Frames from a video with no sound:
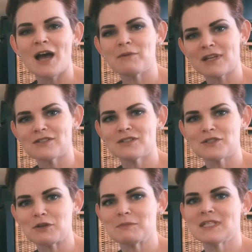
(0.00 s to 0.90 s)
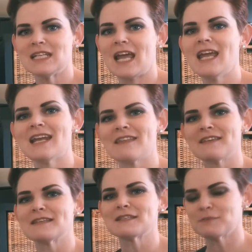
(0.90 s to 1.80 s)
I'm glad you could join me today, and I
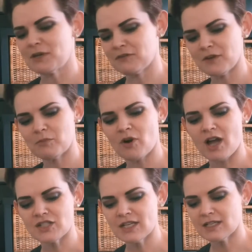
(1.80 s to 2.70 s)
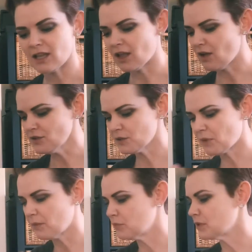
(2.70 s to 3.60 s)
think this has been a fun project. I'll also
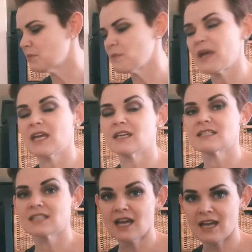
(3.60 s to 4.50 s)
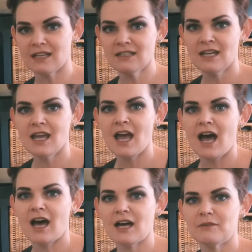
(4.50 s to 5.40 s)
probably be making a sign,
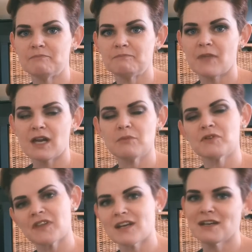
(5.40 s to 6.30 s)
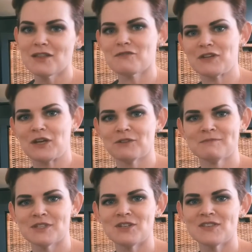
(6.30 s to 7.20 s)
and I'll put that on another video
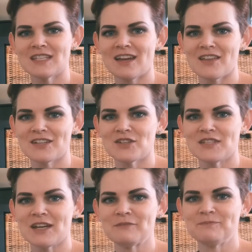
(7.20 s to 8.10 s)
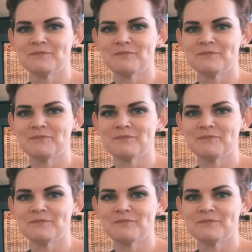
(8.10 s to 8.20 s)
so you can see how that turns out.